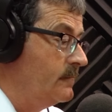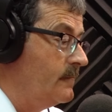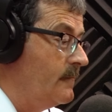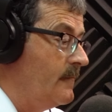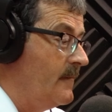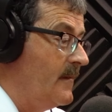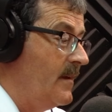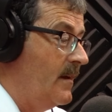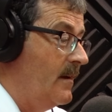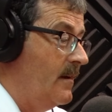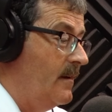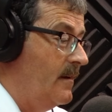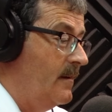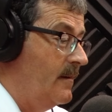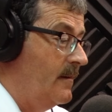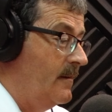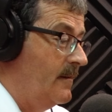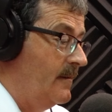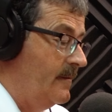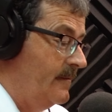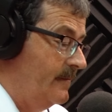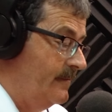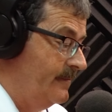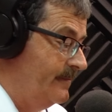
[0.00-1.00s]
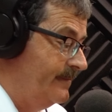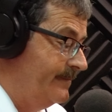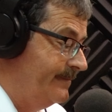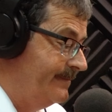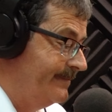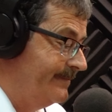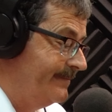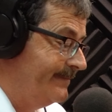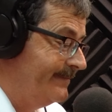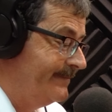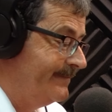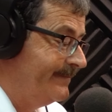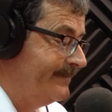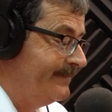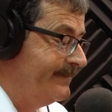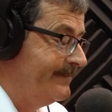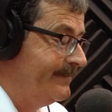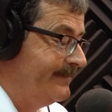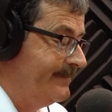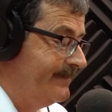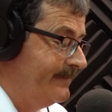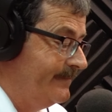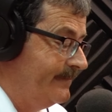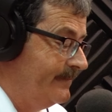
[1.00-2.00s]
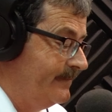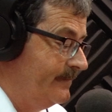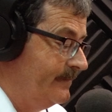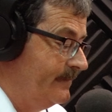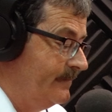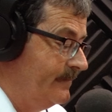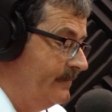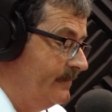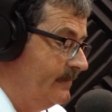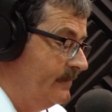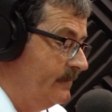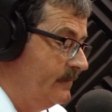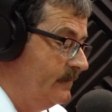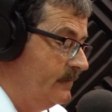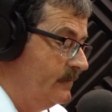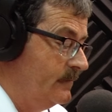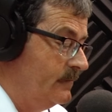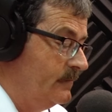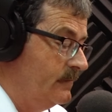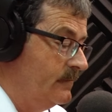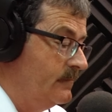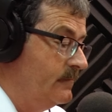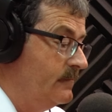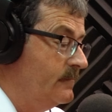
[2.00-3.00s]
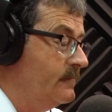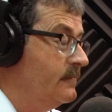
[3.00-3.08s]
[no speech]